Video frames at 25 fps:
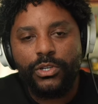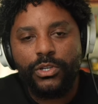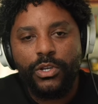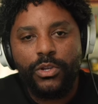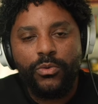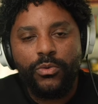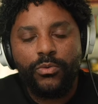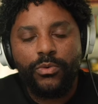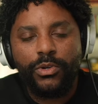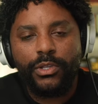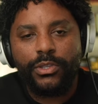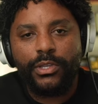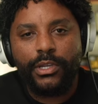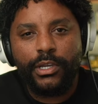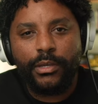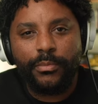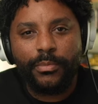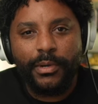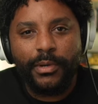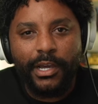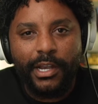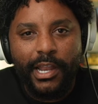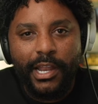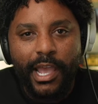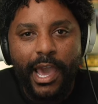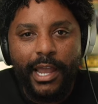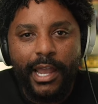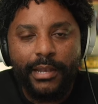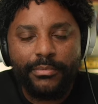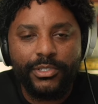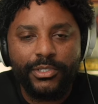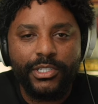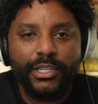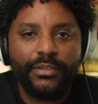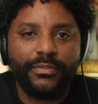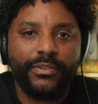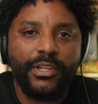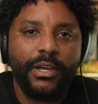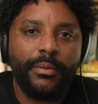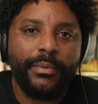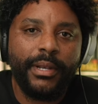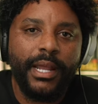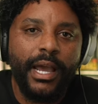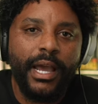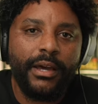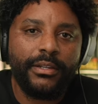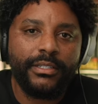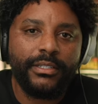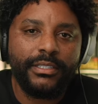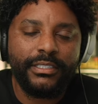What do you think about Adam Schiff coming
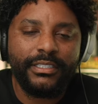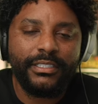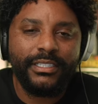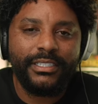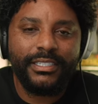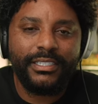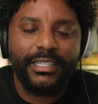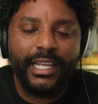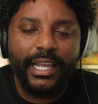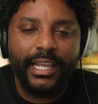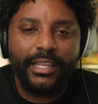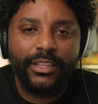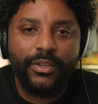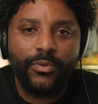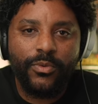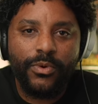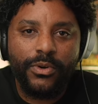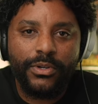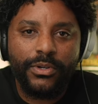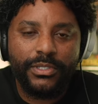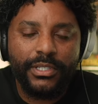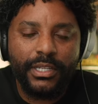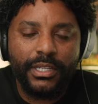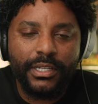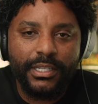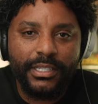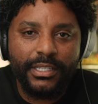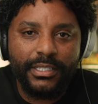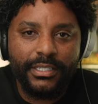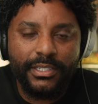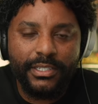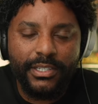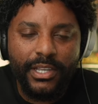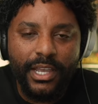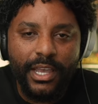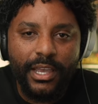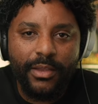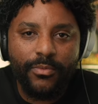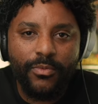out and saying the words that he said?